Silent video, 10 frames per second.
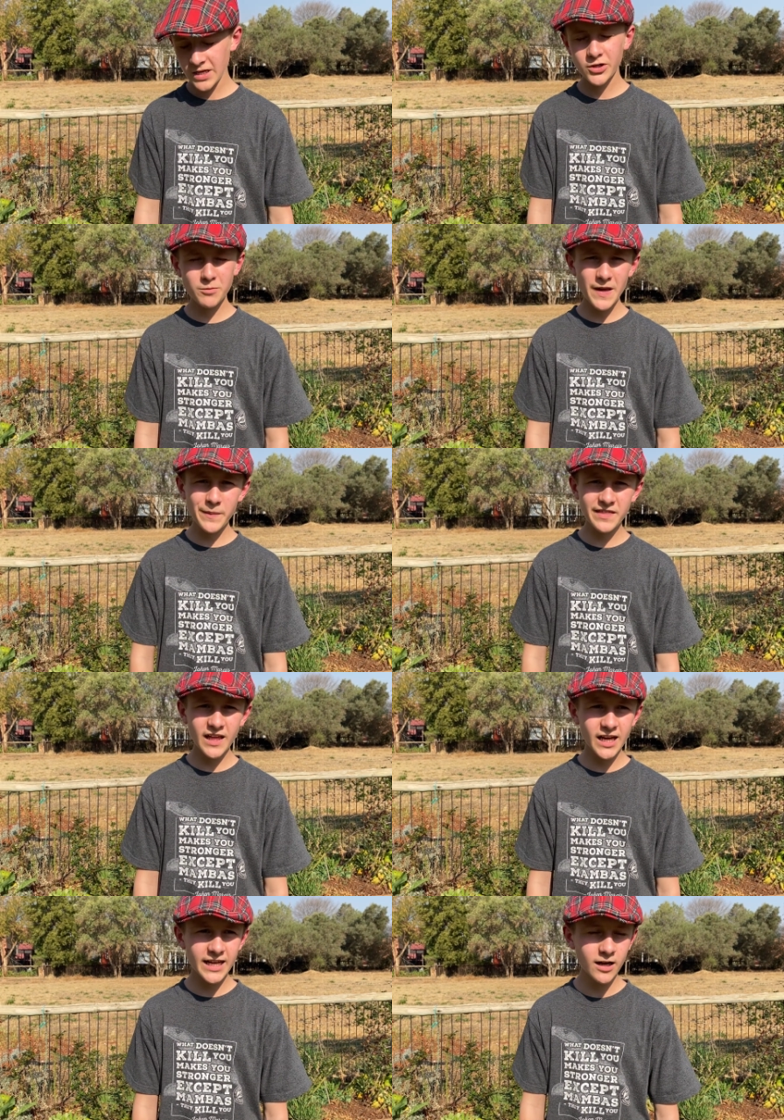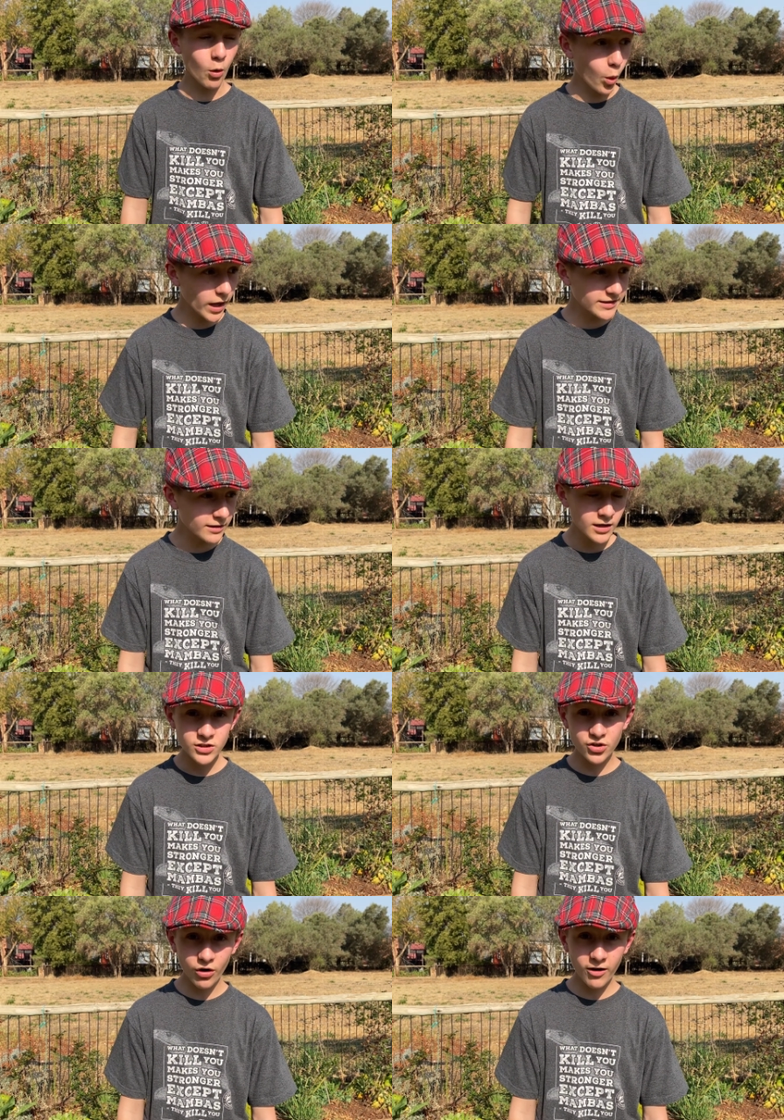You may be thinking, what?
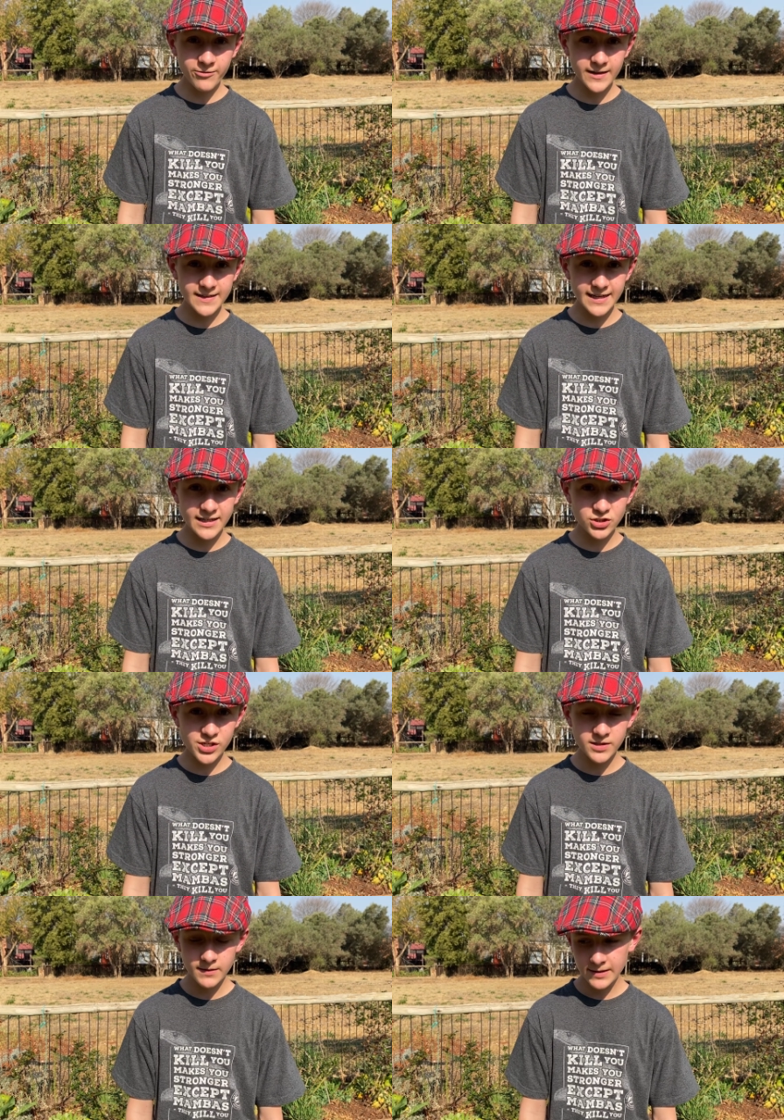Giraffe are endangered?